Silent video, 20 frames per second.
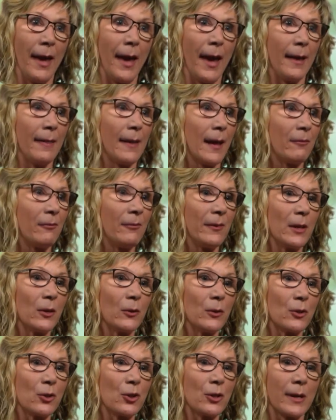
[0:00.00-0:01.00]
And that
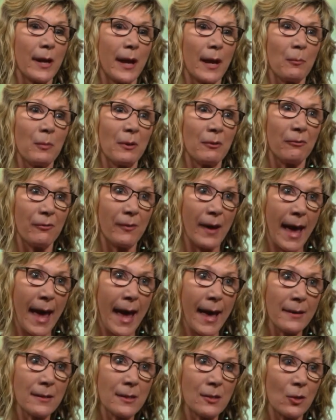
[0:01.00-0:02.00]
failure should happen
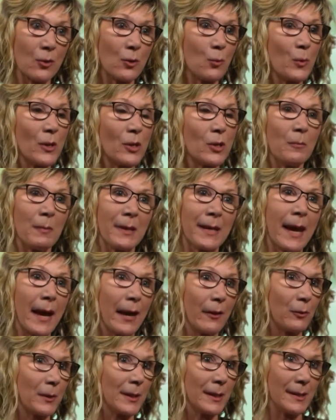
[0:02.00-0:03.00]
fast, so we should be
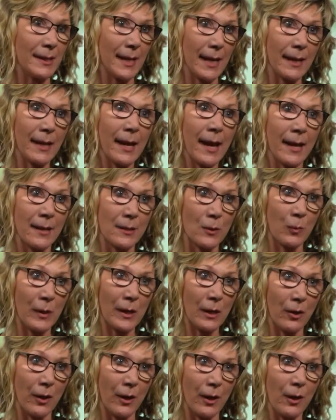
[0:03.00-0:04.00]
gathering data as
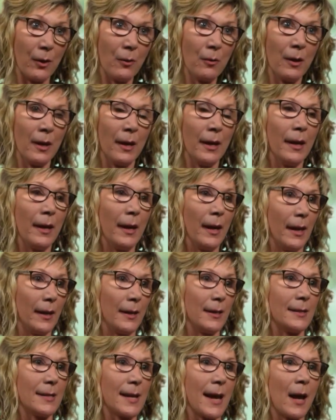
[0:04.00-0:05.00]
we go and
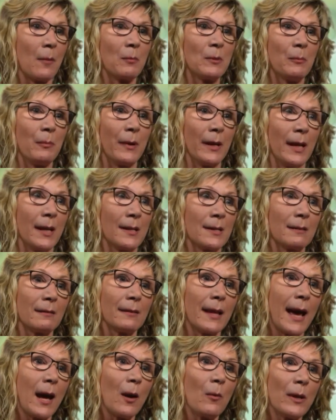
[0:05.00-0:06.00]
adapt, but it's
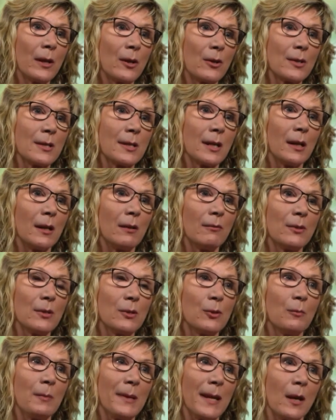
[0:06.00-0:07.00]
allowing ourselves
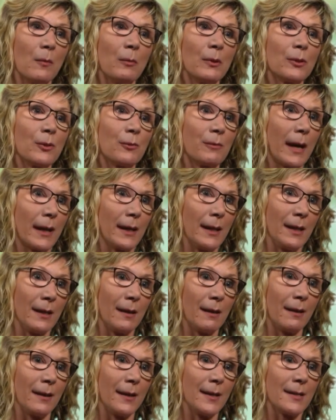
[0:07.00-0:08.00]
to be able to
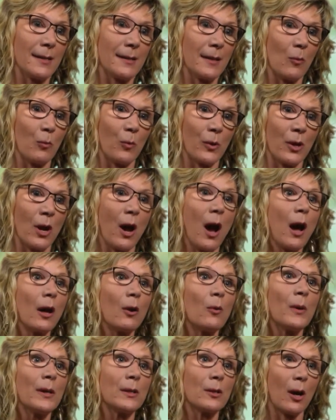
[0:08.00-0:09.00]
recognize that we're
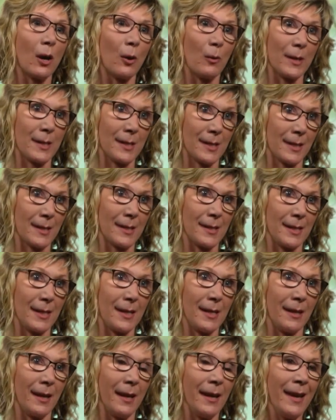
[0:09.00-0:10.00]
not going to always
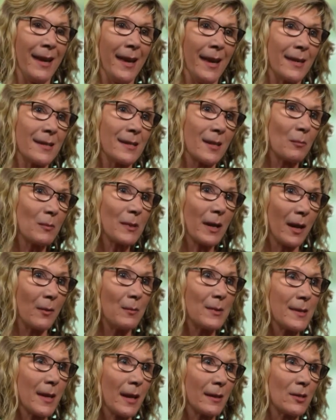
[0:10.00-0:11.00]
succeed, and
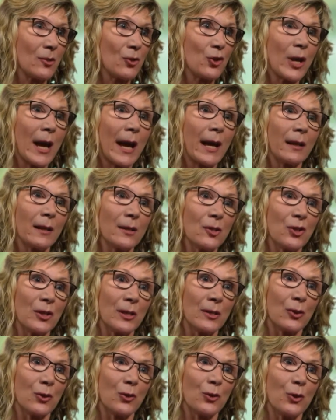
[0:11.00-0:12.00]
sometimes that's
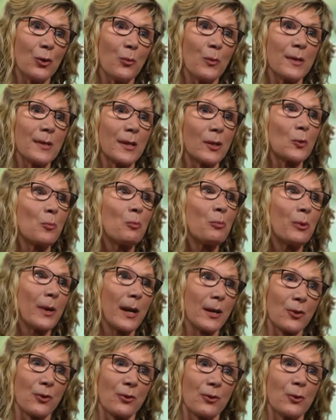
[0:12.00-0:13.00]
challenging to do with such
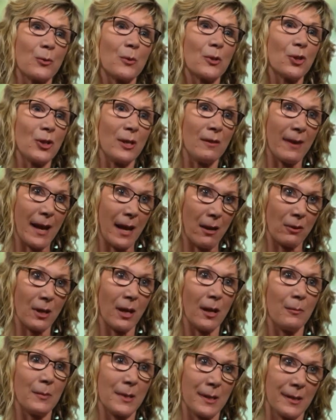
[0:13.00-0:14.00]
pressure to achieve
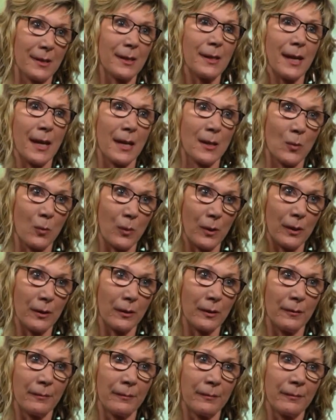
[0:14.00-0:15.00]
outcomes in today's world.